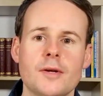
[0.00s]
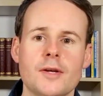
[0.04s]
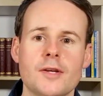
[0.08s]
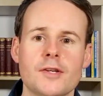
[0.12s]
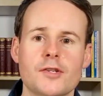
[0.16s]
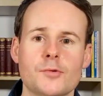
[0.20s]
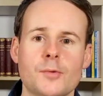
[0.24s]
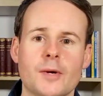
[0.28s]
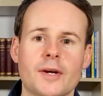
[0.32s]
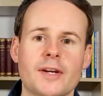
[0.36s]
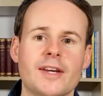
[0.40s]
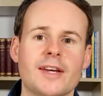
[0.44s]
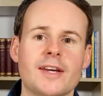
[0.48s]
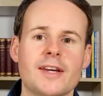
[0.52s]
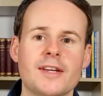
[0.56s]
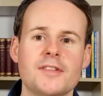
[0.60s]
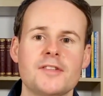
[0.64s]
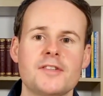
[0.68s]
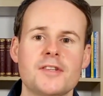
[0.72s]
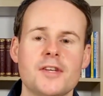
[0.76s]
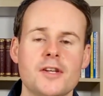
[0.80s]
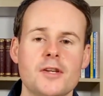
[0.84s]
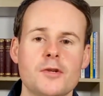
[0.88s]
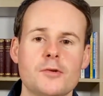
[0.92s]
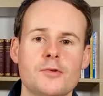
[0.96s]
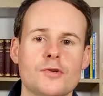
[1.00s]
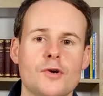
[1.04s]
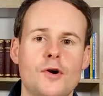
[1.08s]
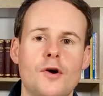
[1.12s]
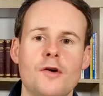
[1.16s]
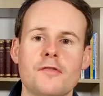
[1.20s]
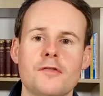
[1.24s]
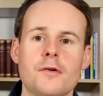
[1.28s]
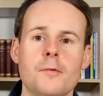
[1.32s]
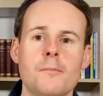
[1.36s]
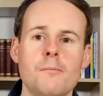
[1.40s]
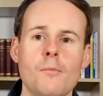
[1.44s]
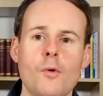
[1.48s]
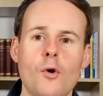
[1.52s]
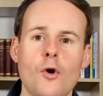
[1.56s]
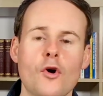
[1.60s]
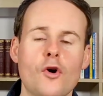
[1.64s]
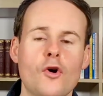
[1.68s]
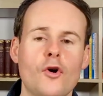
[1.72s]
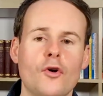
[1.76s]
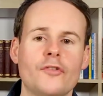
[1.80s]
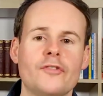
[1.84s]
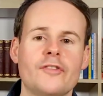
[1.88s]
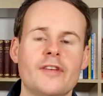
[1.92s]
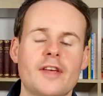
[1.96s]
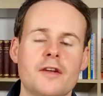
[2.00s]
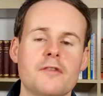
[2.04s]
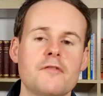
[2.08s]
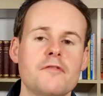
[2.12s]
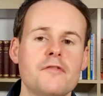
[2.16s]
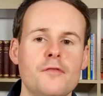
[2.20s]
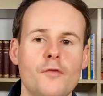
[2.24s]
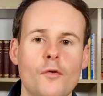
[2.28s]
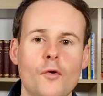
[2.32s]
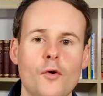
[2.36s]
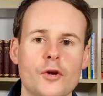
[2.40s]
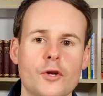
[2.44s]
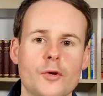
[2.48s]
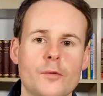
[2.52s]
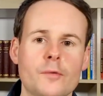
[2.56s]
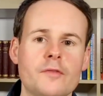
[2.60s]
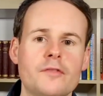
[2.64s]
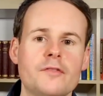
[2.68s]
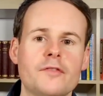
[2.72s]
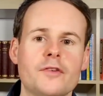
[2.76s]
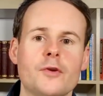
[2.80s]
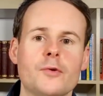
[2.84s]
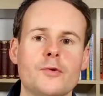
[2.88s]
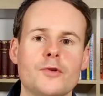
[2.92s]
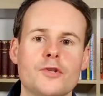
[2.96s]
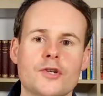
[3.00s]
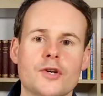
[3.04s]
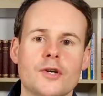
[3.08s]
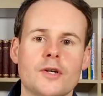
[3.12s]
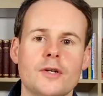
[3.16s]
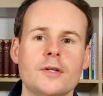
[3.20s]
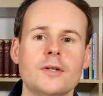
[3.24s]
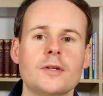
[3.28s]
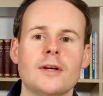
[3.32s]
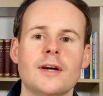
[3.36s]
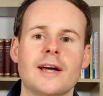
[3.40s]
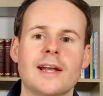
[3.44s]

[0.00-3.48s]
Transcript: so I can continue to offer more content for you in future.